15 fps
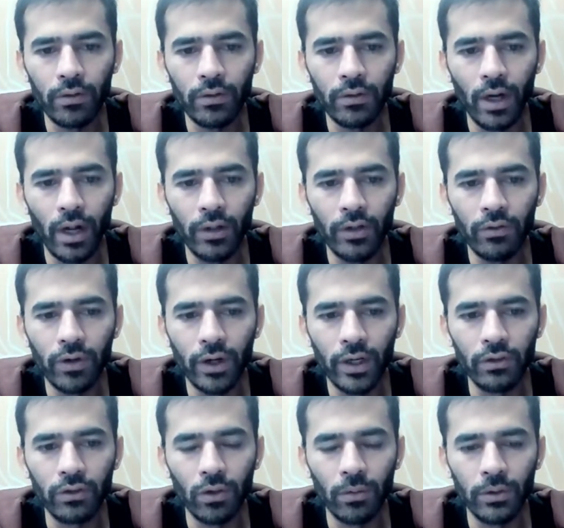rather than
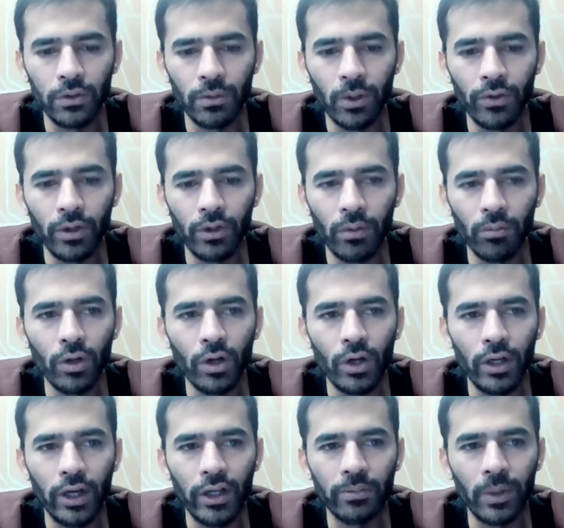worrying so much about the
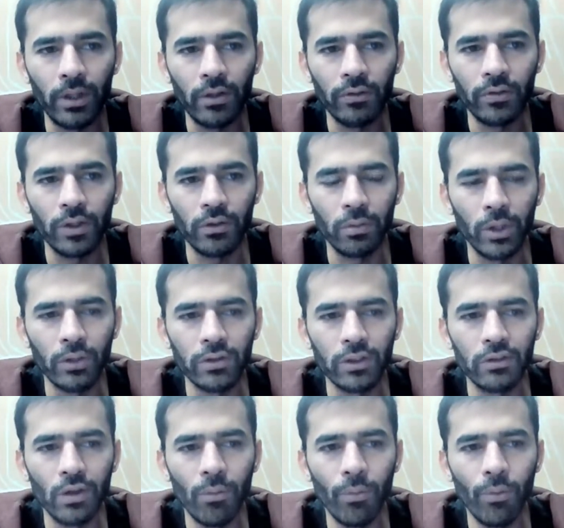community aspect of things, because at
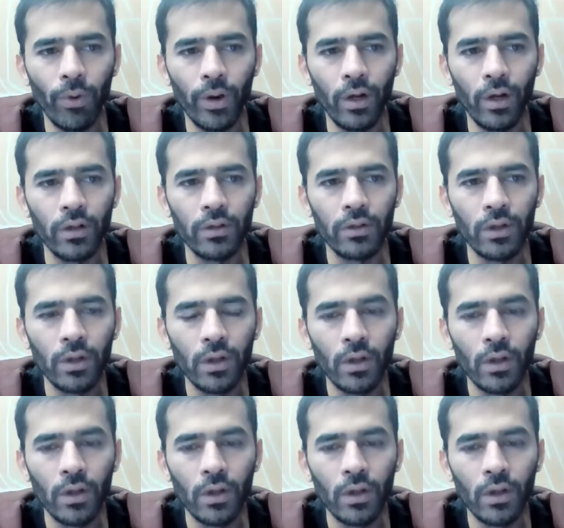some point